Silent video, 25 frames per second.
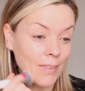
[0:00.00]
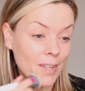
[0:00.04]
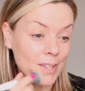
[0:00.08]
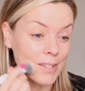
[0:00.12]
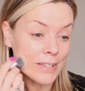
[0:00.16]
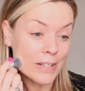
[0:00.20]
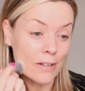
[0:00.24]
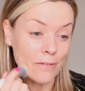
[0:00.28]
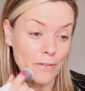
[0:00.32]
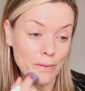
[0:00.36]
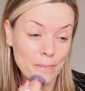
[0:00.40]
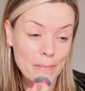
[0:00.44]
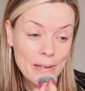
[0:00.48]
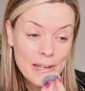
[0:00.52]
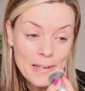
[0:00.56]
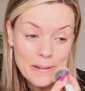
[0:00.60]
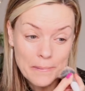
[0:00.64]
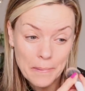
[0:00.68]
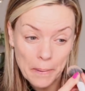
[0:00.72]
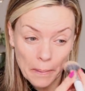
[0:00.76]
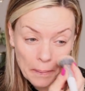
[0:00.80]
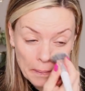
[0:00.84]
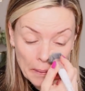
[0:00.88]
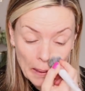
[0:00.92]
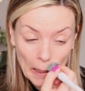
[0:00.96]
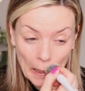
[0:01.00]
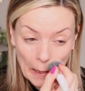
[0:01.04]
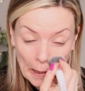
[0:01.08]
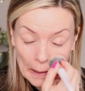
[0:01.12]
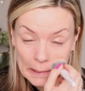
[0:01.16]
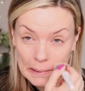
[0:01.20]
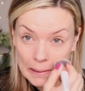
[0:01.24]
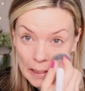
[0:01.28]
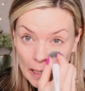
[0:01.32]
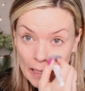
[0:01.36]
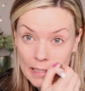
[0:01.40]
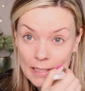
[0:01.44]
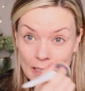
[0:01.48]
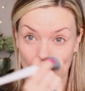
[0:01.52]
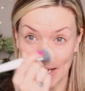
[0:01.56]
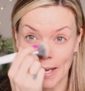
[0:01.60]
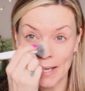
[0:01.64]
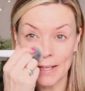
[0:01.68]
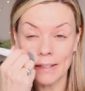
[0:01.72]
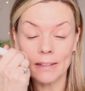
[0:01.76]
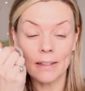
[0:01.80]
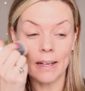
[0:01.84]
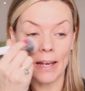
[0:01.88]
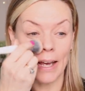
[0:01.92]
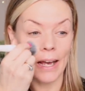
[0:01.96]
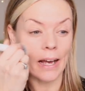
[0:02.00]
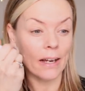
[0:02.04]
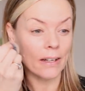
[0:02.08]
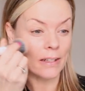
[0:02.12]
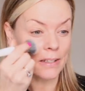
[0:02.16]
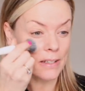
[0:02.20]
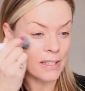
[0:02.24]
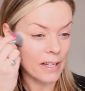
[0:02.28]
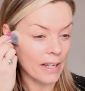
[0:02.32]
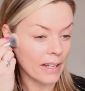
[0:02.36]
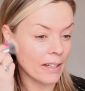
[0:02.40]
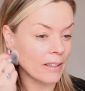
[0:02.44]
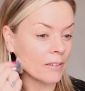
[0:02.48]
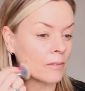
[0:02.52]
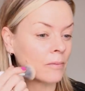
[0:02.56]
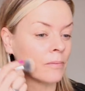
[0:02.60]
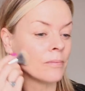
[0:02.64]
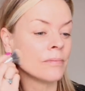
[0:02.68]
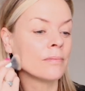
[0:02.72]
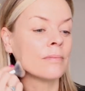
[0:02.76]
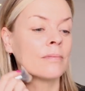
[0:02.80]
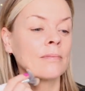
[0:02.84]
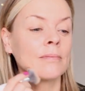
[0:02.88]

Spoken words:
So for me, that's a 10 out of 10.